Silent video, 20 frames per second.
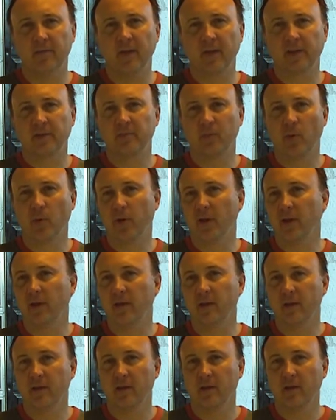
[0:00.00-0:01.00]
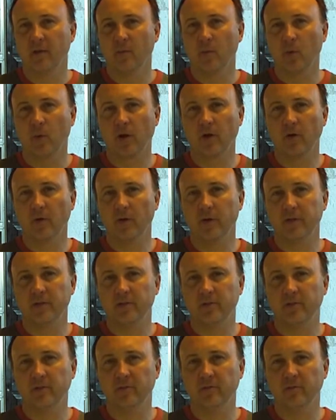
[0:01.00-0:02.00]
next morning we're
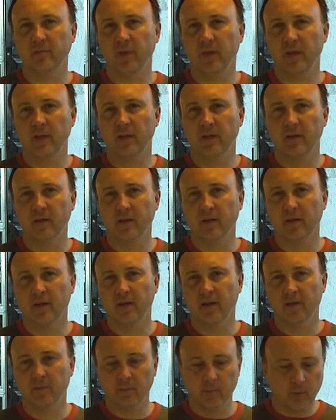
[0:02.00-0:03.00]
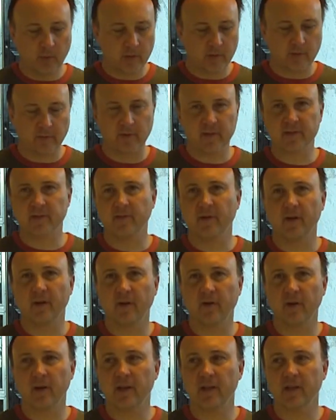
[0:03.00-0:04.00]
going to be putting the rest of our
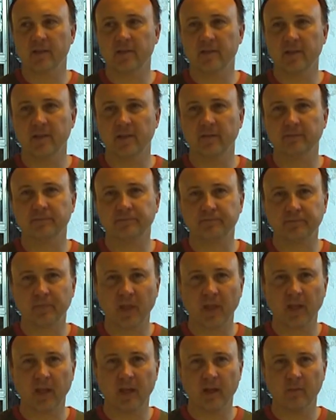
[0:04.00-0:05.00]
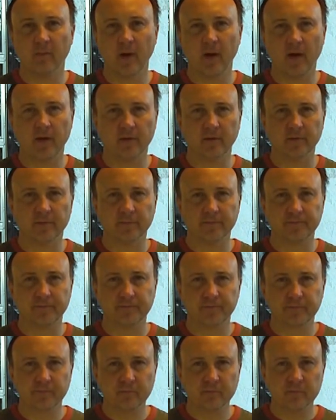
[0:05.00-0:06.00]
ingredients in and get them bottled.
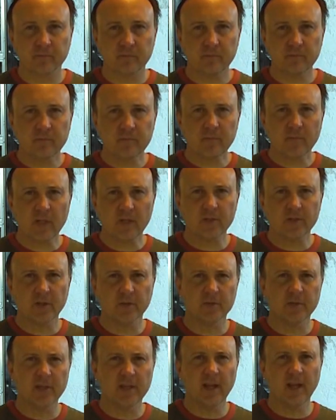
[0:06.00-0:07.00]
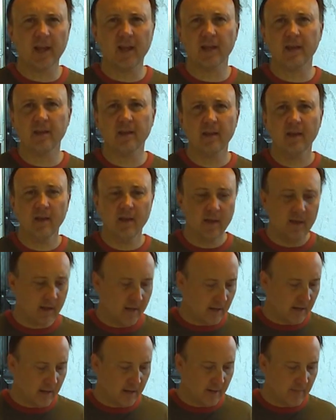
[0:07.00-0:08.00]
So today
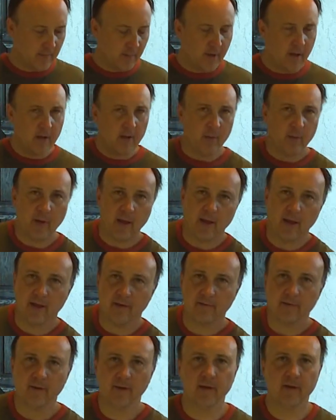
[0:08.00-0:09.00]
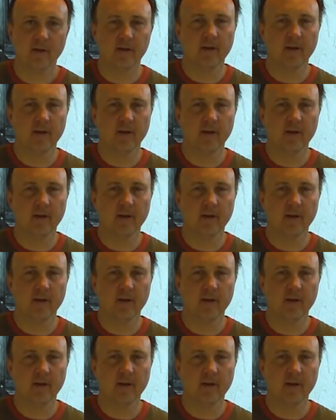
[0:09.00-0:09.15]
we have